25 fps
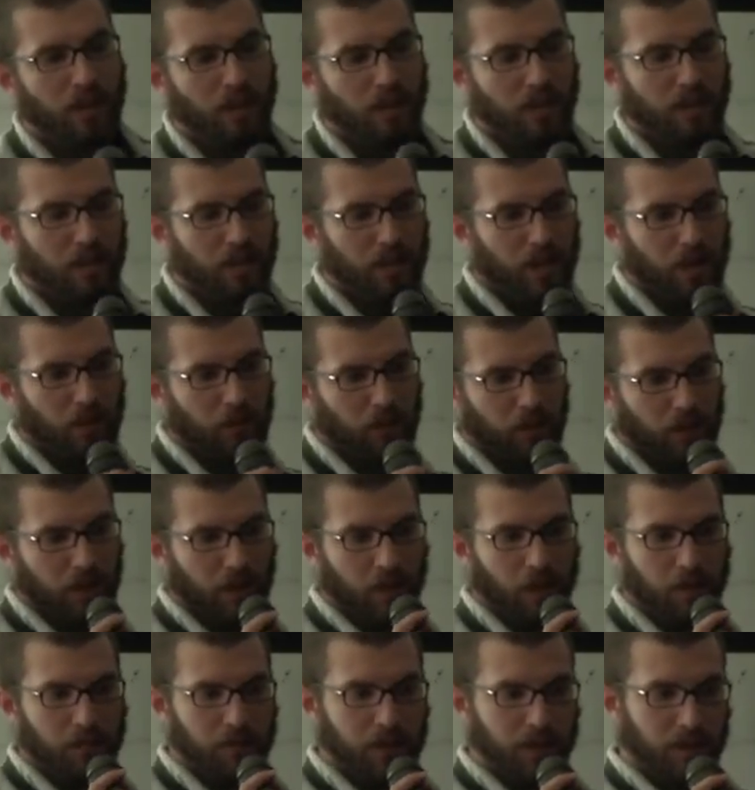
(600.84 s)
Yeah, when it
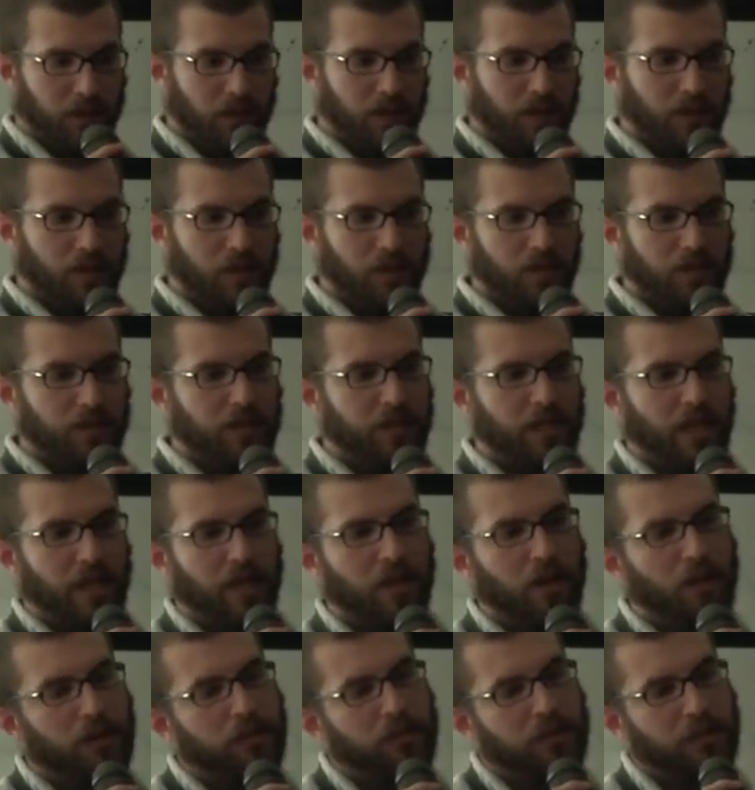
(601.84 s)
comes to
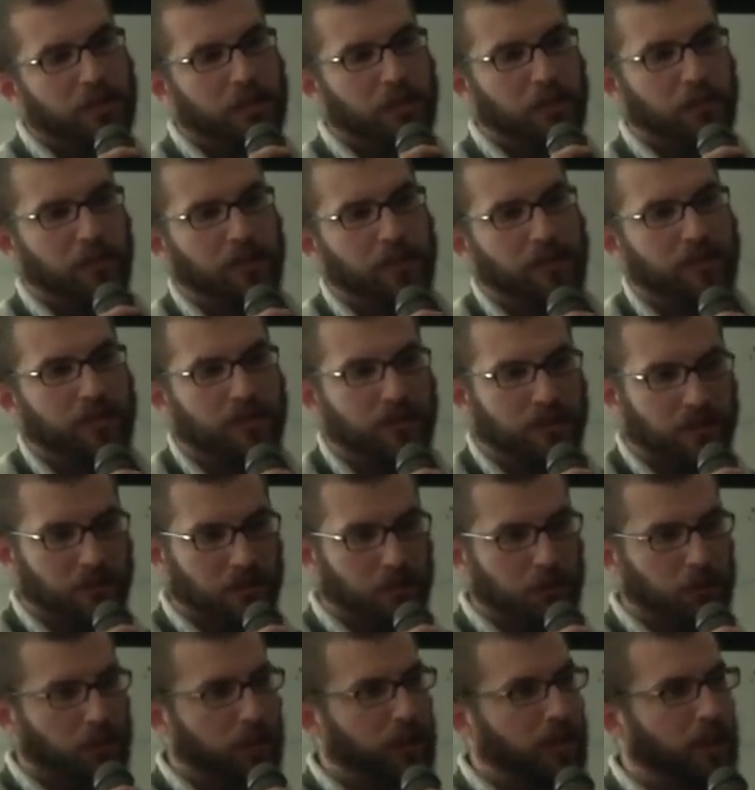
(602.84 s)
Psychotria species,
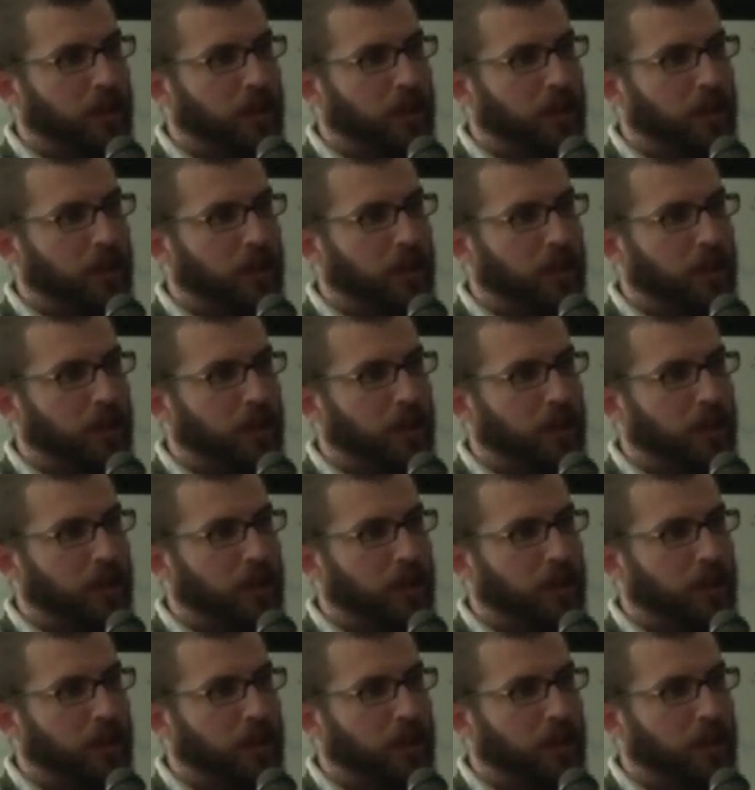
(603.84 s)
it's really